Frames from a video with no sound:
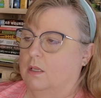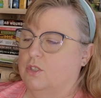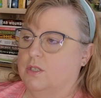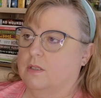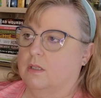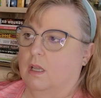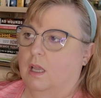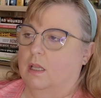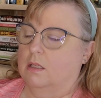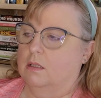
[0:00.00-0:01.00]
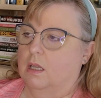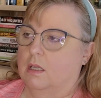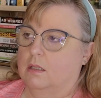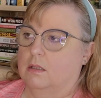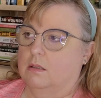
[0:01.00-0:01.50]
just
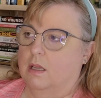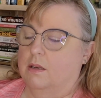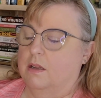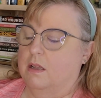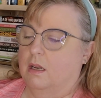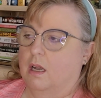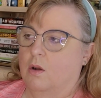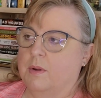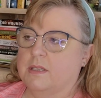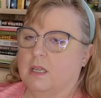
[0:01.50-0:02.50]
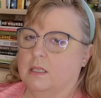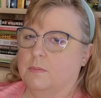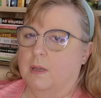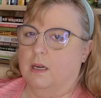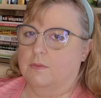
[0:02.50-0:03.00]
it always gets
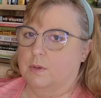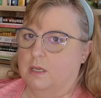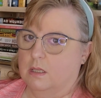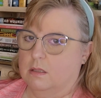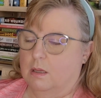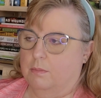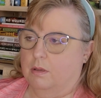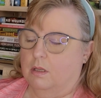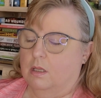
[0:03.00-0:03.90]
me out of reading slump.